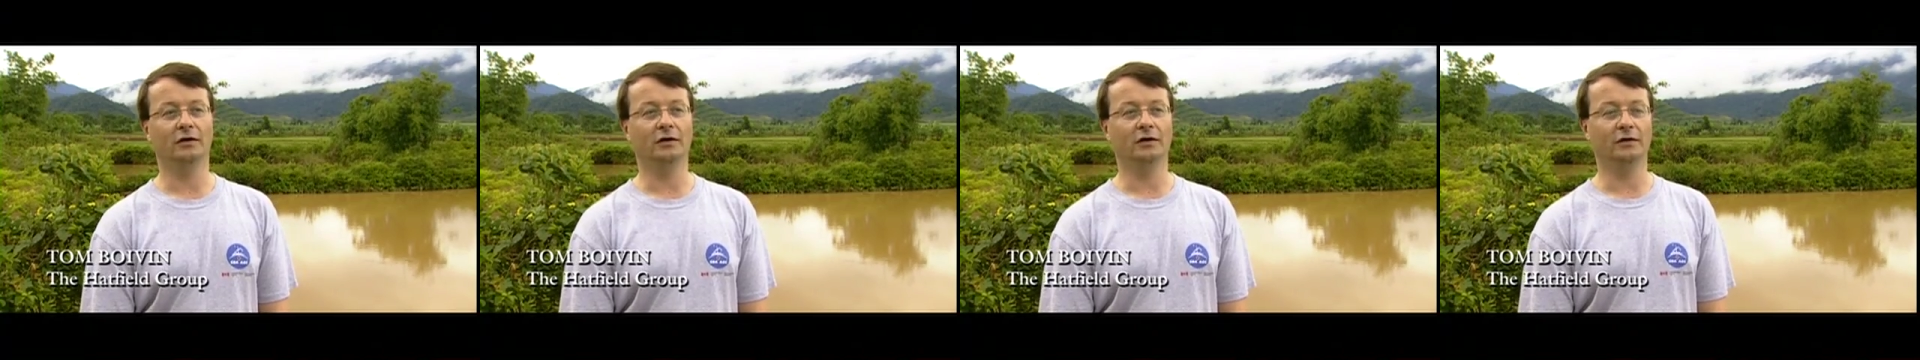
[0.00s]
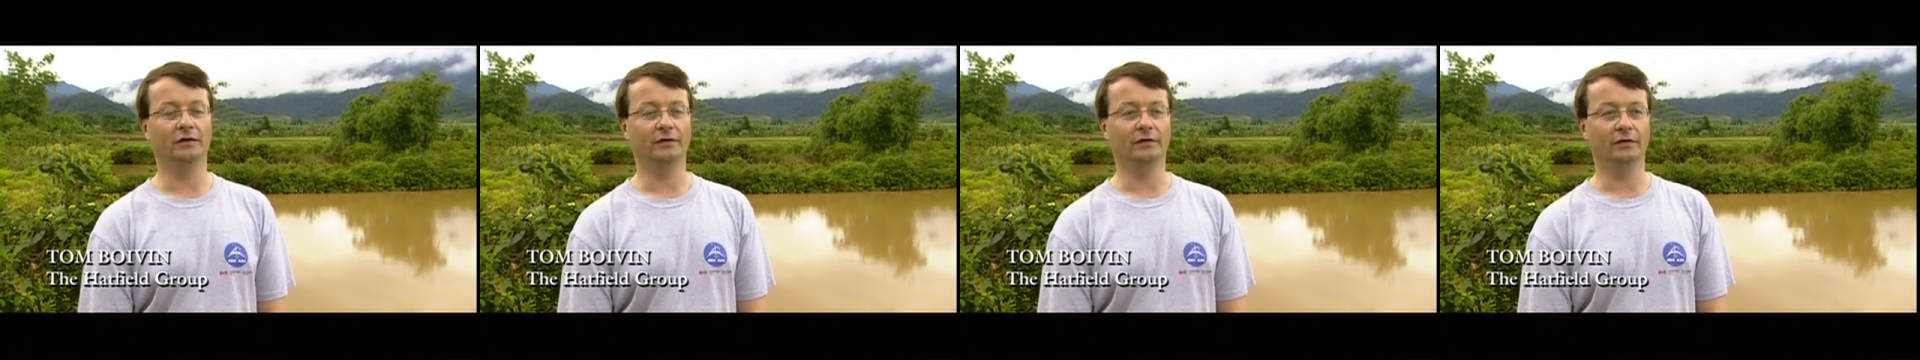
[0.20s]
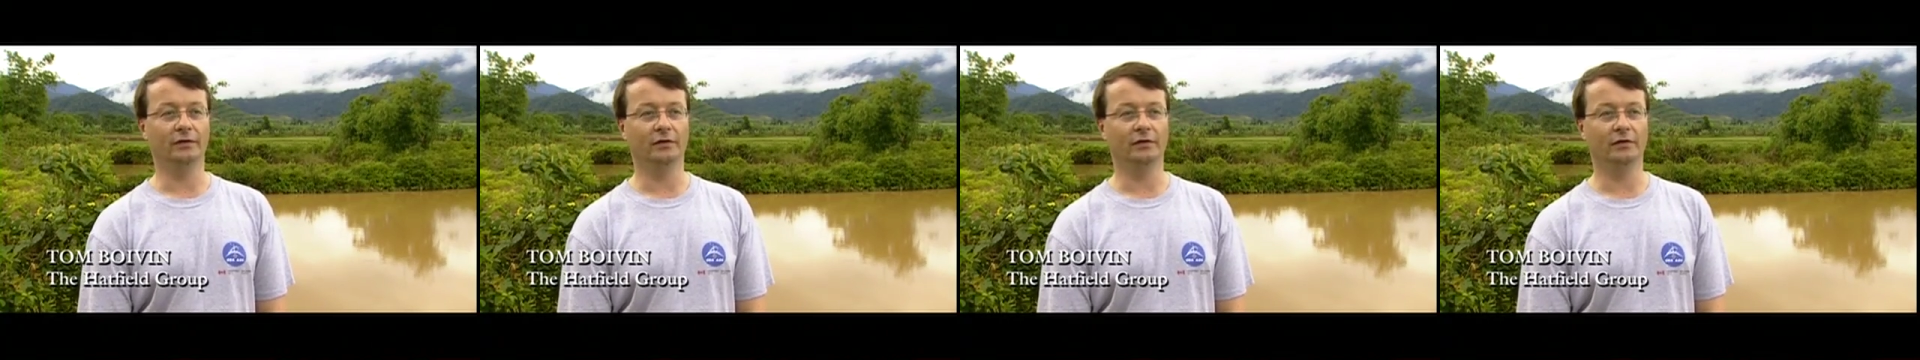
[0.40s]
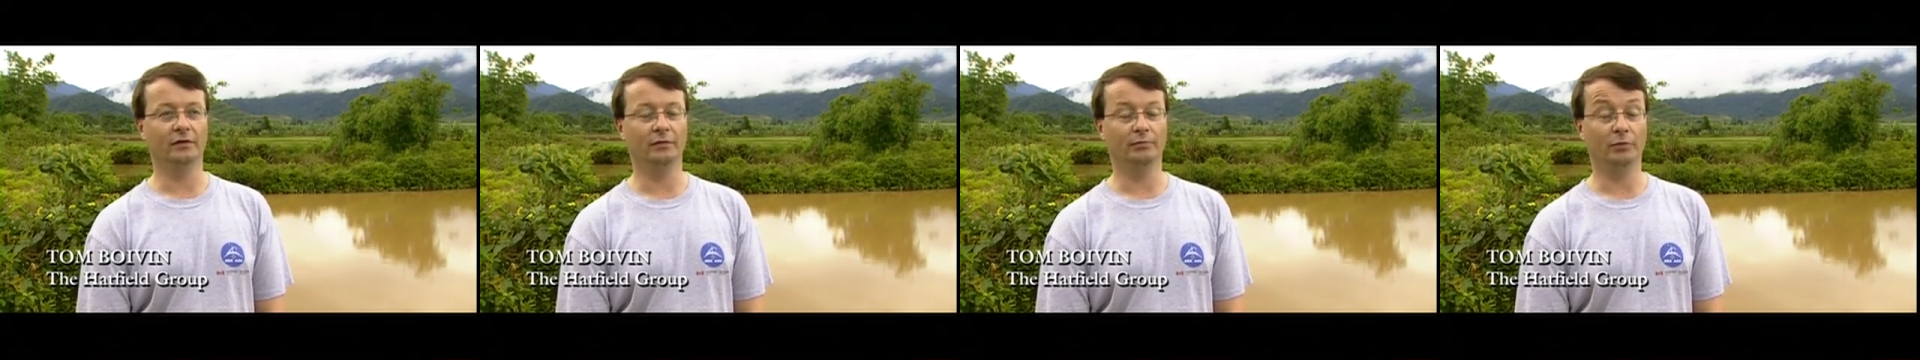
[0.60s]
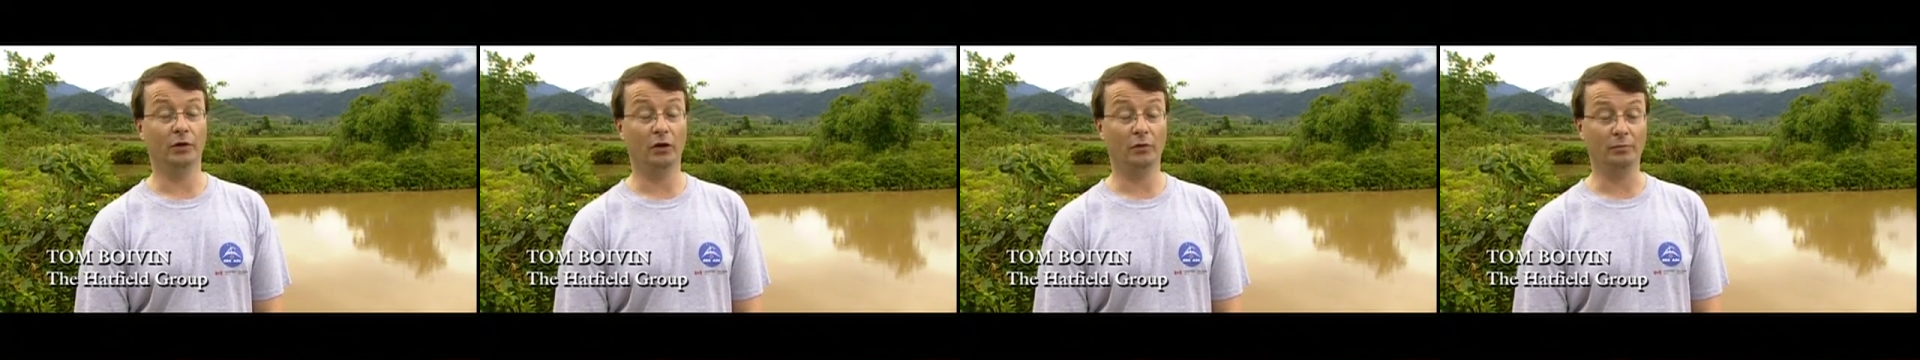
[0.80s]
on
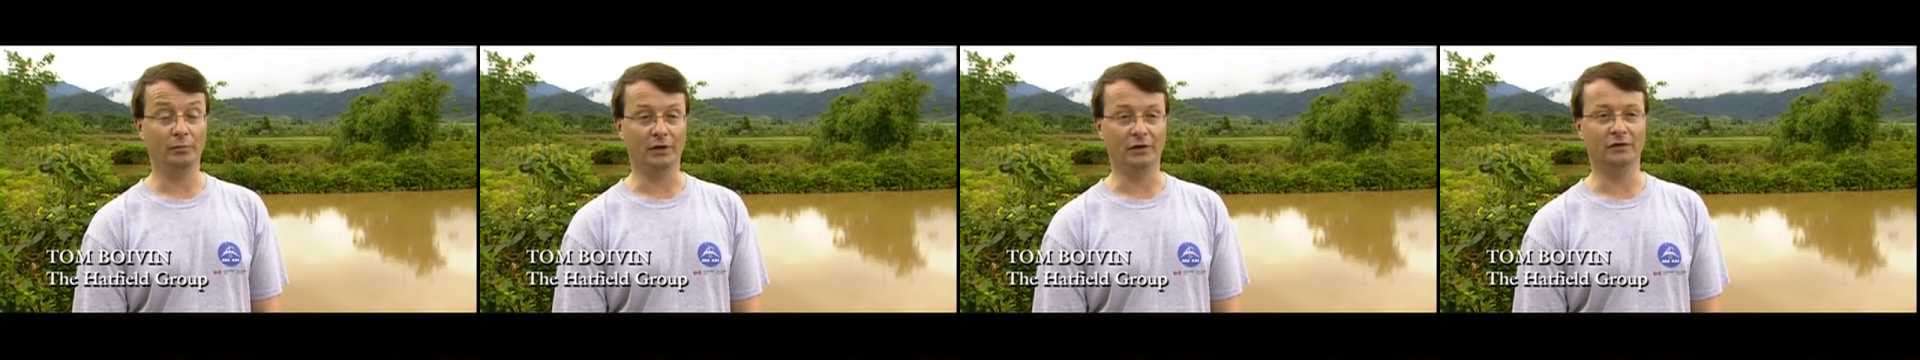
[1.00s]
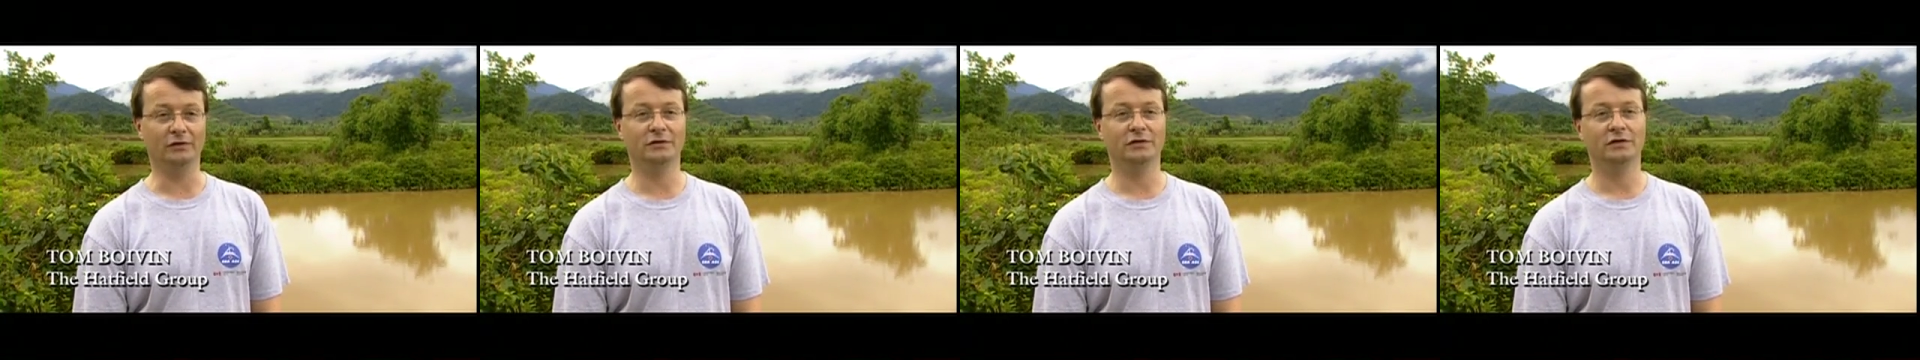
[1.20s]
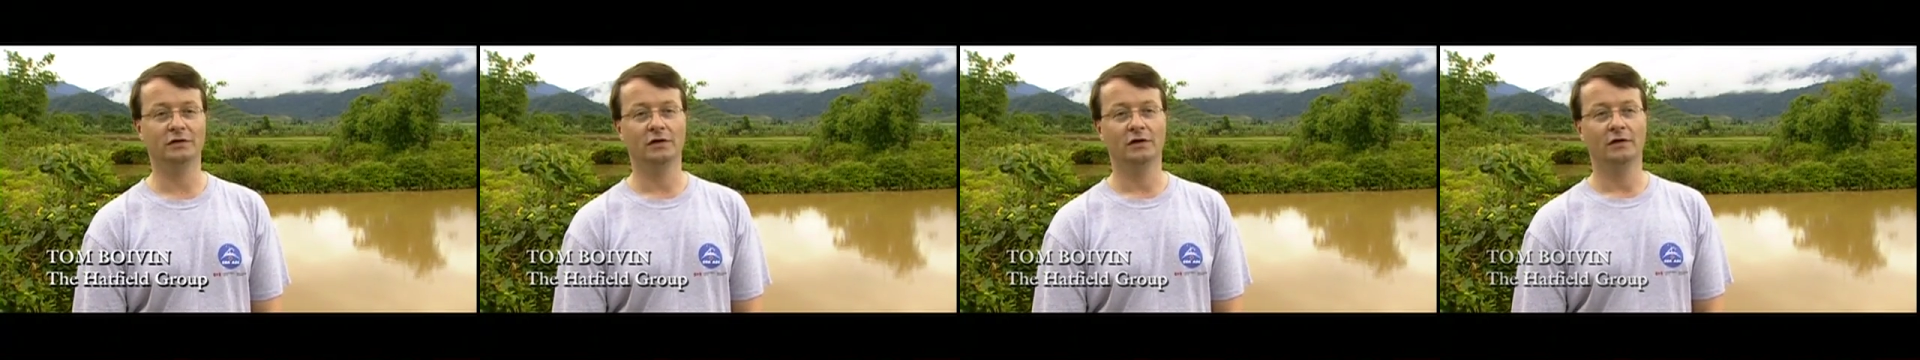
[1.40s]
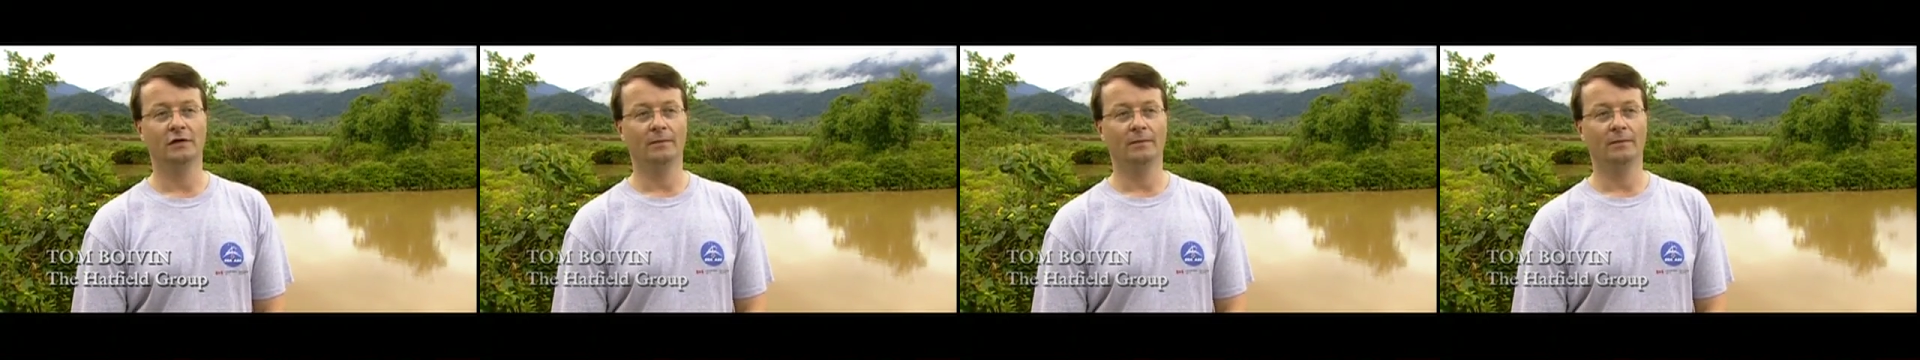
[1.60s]
pulp mills